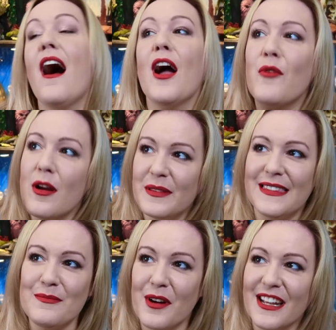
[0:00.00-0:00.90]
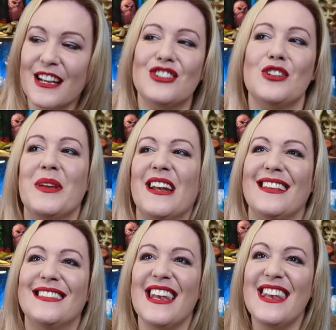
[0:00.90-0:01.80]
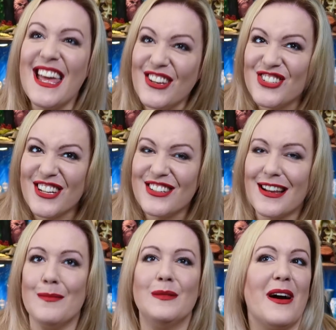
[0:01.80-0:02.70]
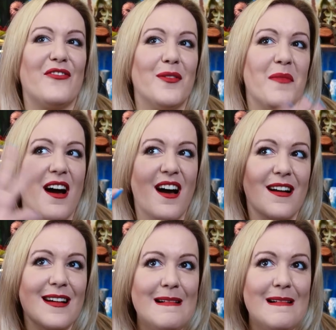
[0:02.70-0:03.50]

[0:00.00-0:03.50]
I won't be seeing Monica because she'll be in isolation. She comes back from her